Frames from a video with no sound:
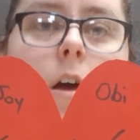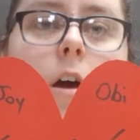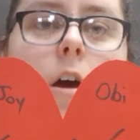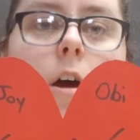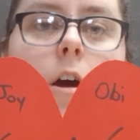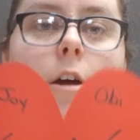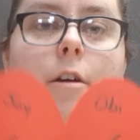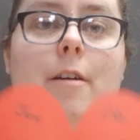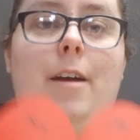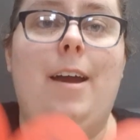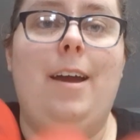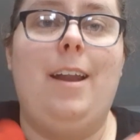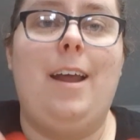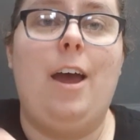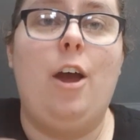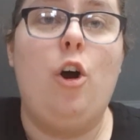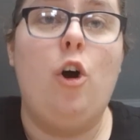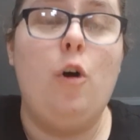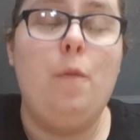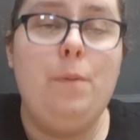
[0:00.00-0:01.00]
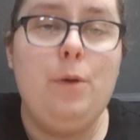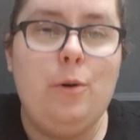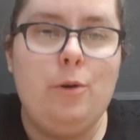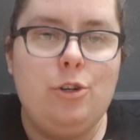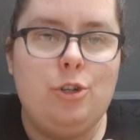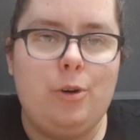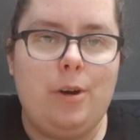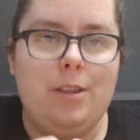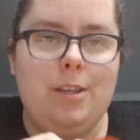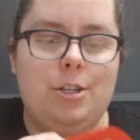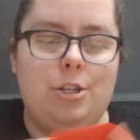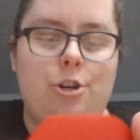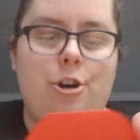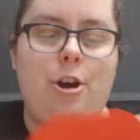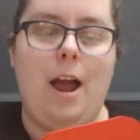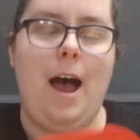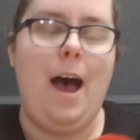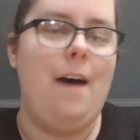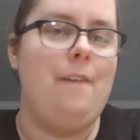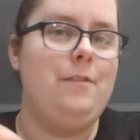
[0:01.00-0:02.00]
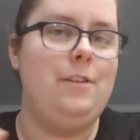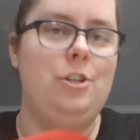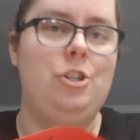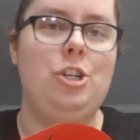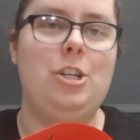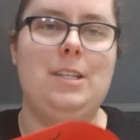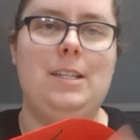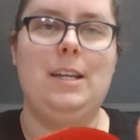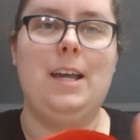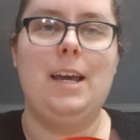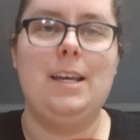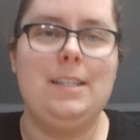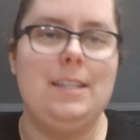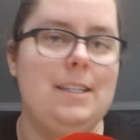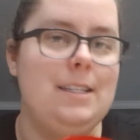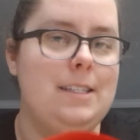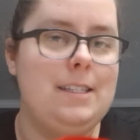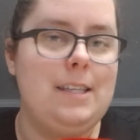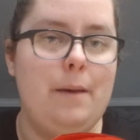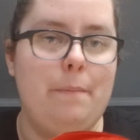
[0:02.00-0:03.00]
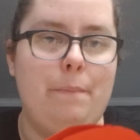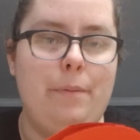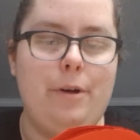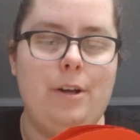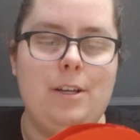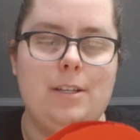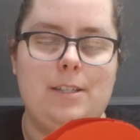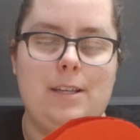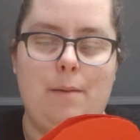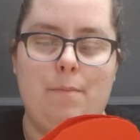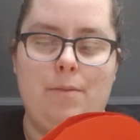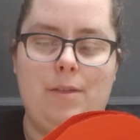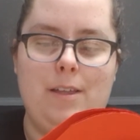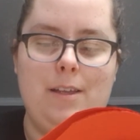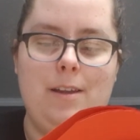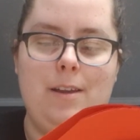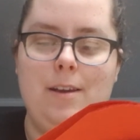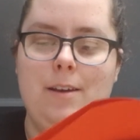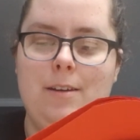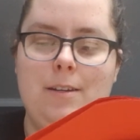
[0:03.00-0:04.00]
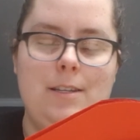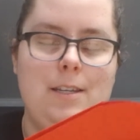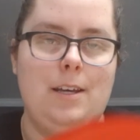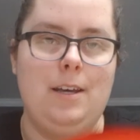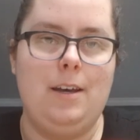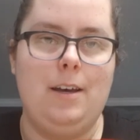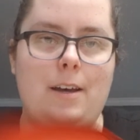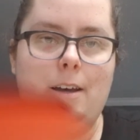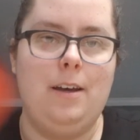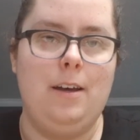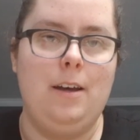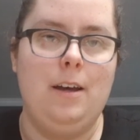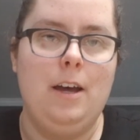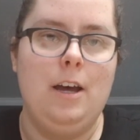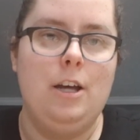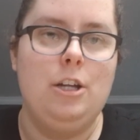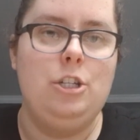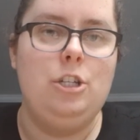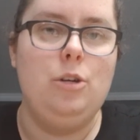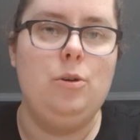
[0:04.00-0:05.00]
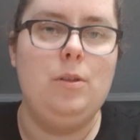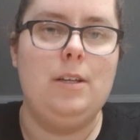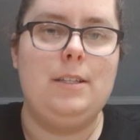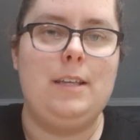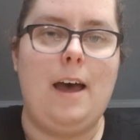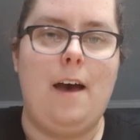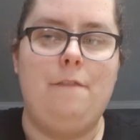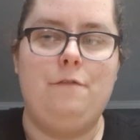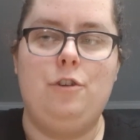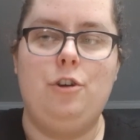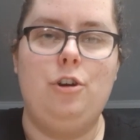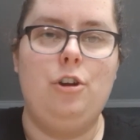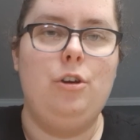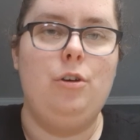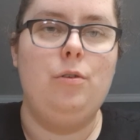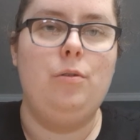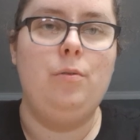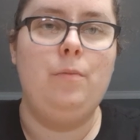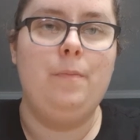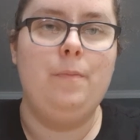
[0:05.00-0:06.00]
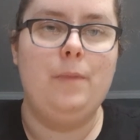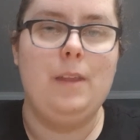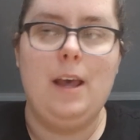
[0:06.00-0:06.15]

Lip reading: All right, I hope you enjoyed this craft. Just nice and simple, something to do this afternoon.